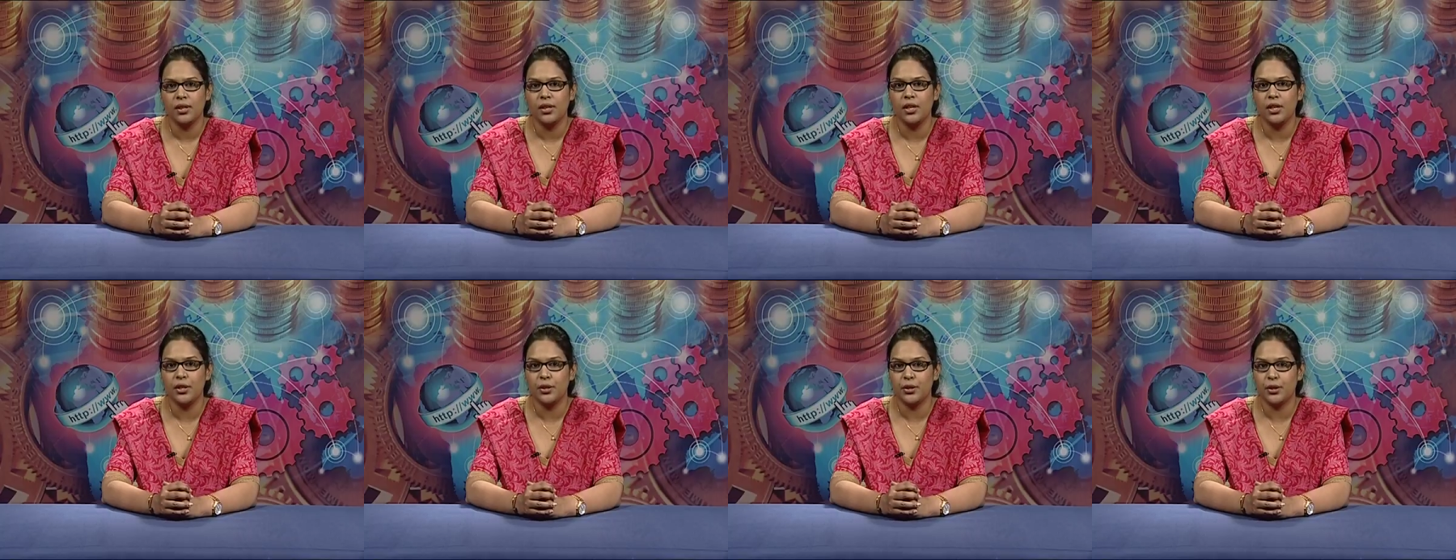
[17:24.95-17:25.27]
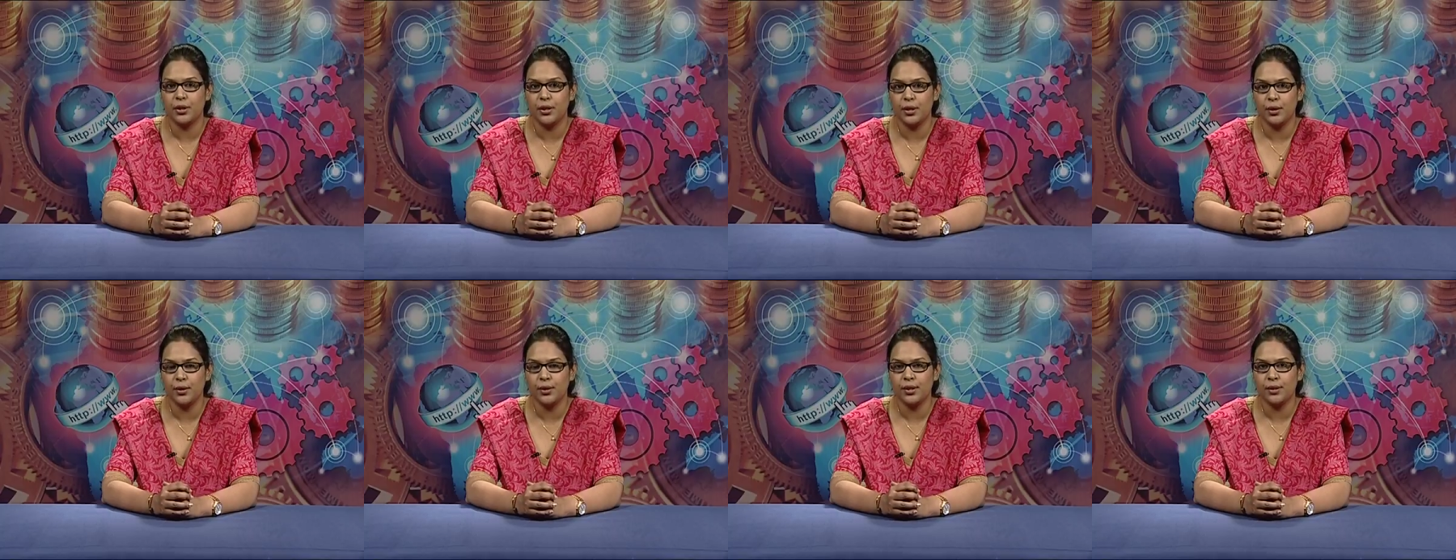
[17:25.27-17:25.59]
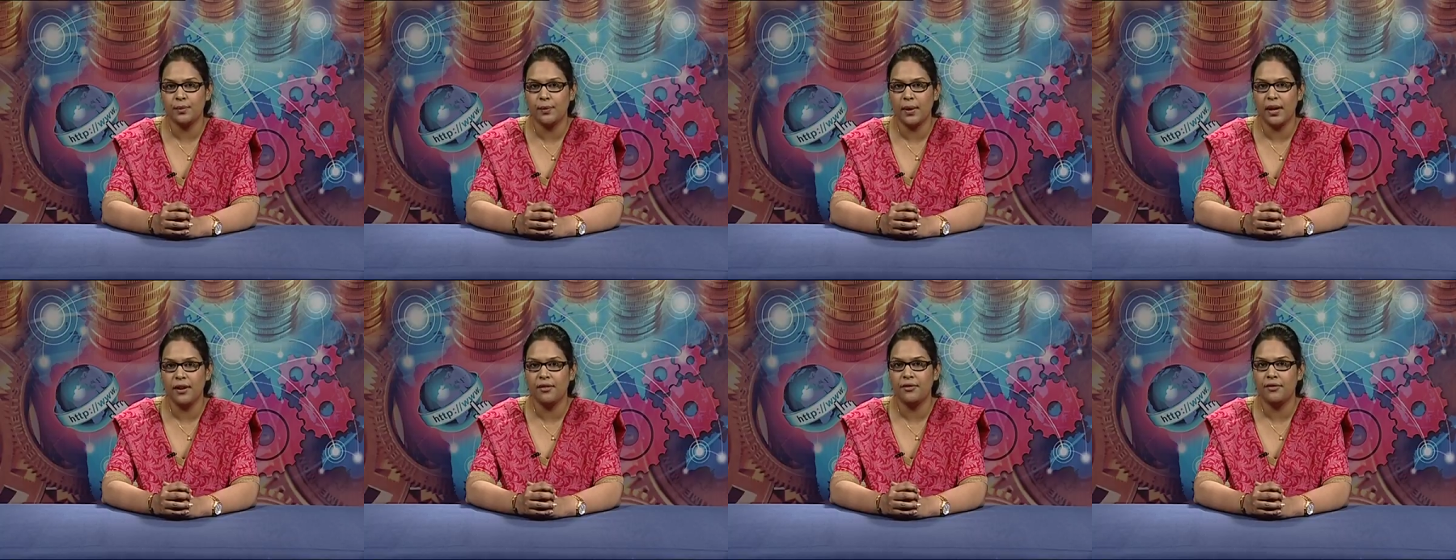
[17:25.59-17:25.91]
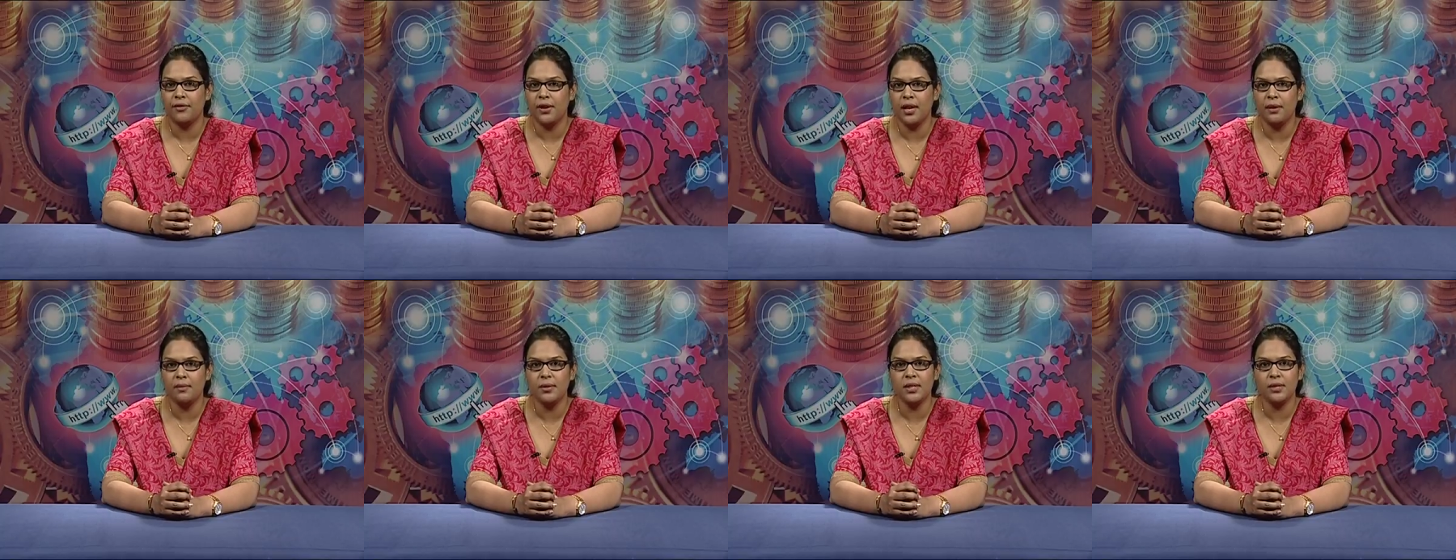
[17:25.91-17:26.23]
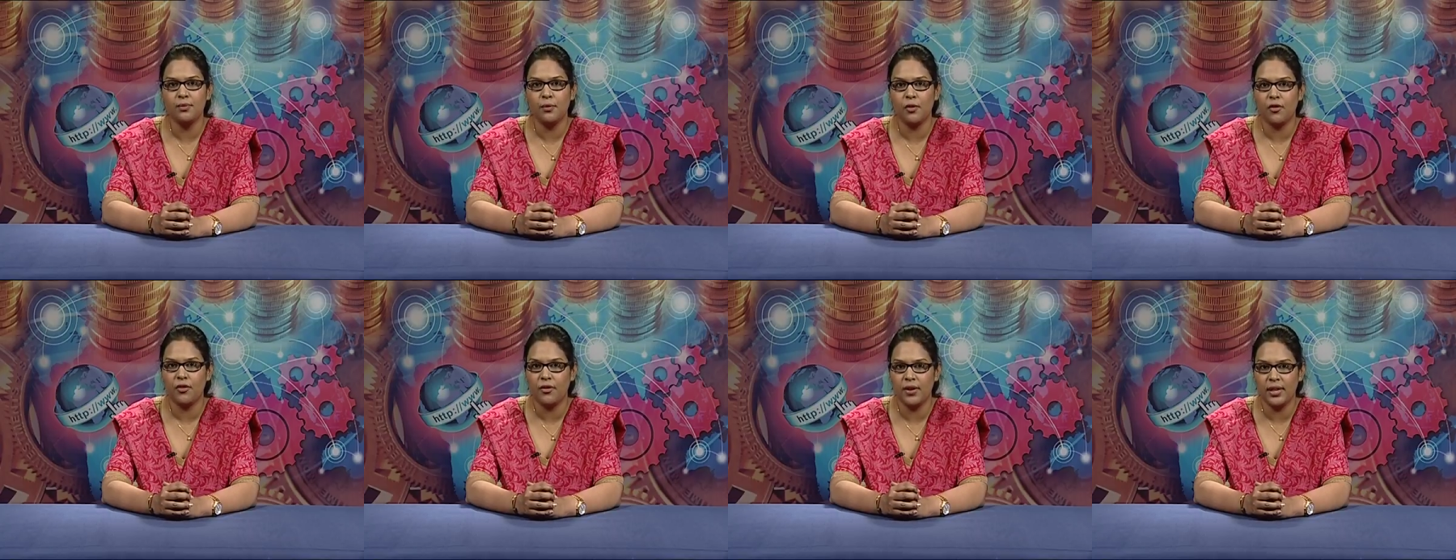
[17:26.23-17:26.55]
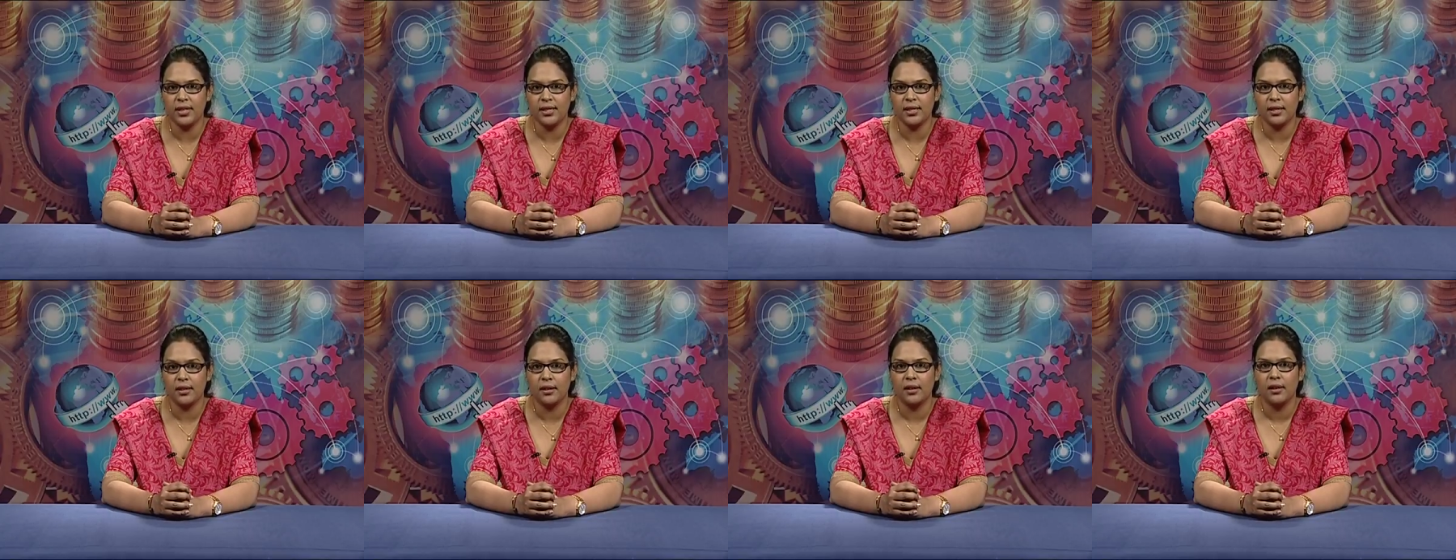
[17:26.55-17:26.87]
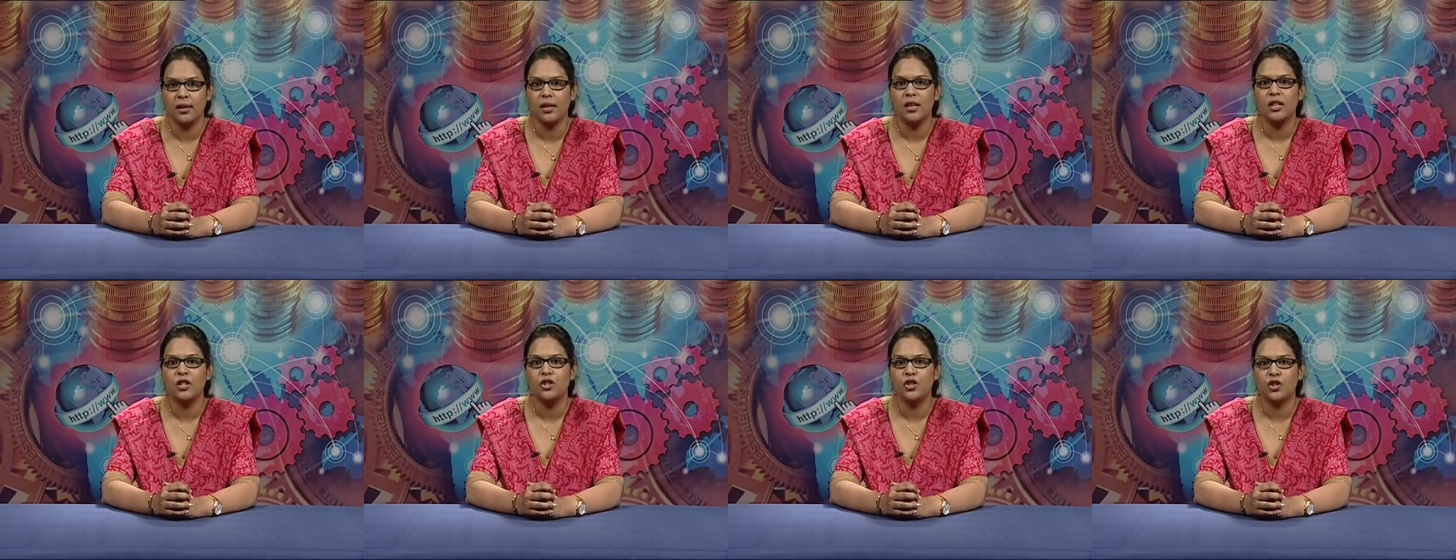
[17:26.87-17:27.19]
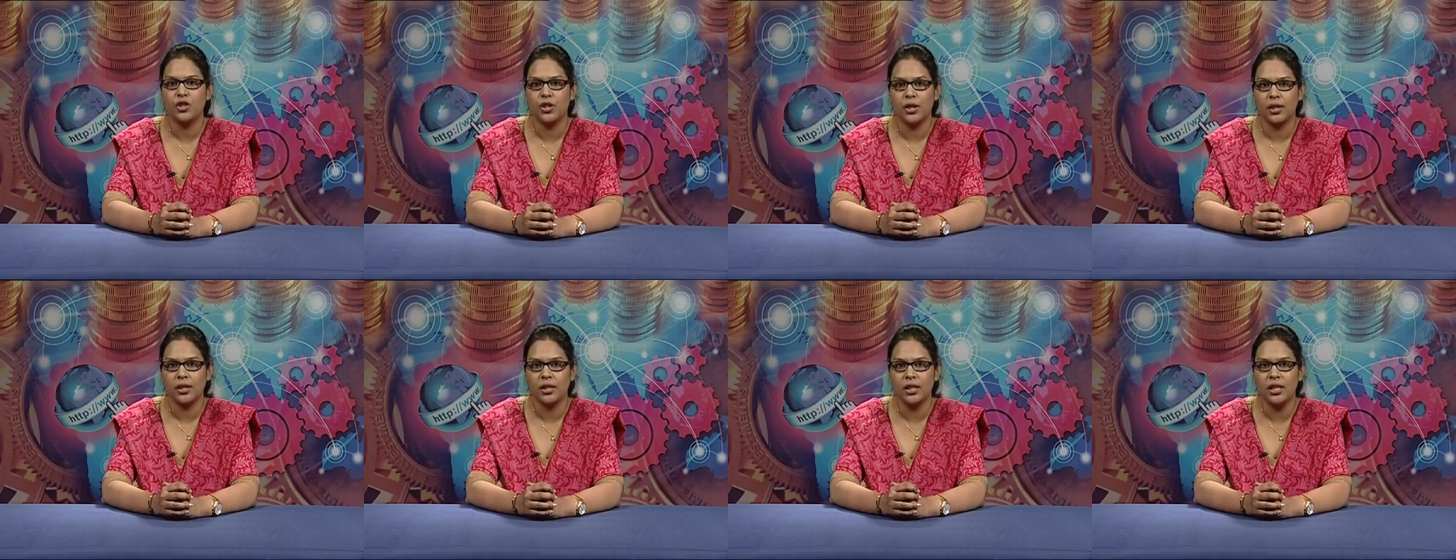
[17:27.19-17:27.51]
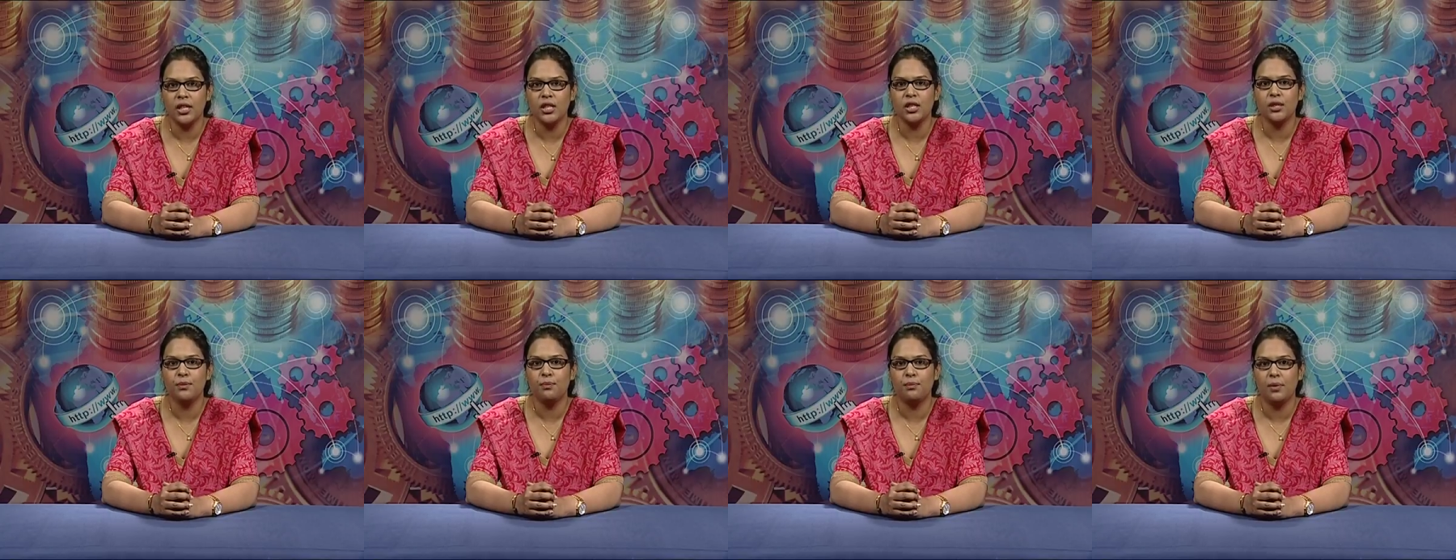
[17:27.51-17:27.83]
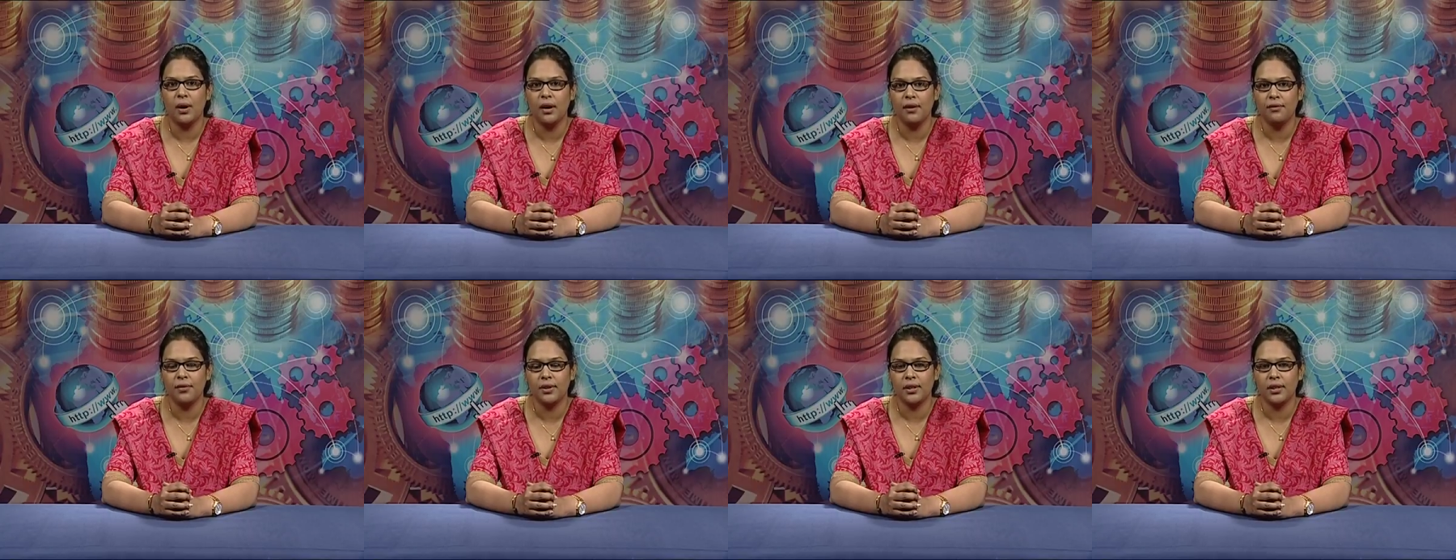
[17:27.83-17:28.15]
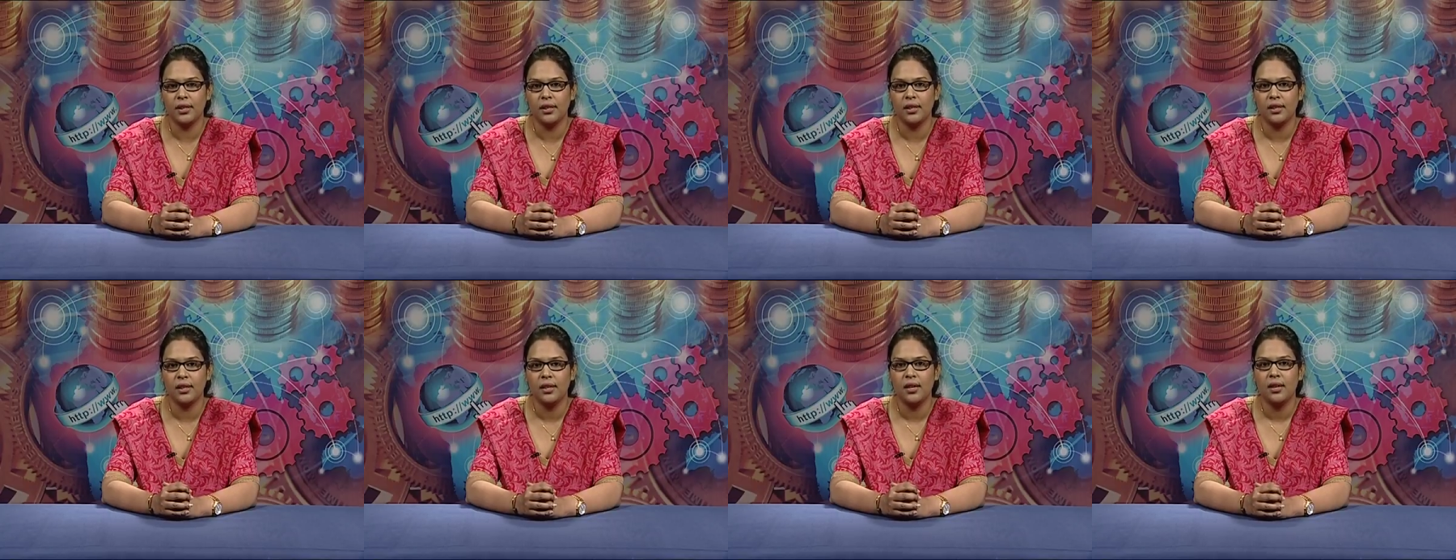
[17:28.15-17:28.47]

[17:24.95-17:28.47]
introduced by famous professor Jagdish Bhagwati